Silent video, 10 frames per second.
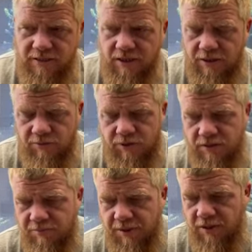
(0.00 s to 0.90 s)
that I
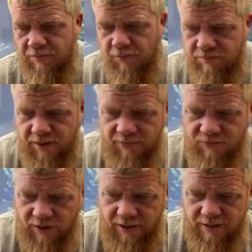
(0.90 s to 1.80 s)
wanted to meet up with my
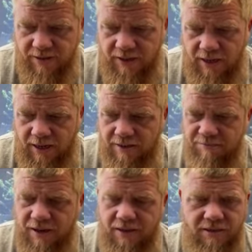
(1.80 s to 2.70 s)
friend that I
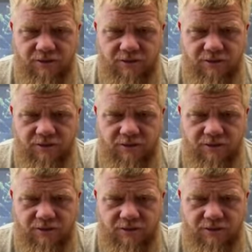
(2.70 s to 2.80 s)
had met.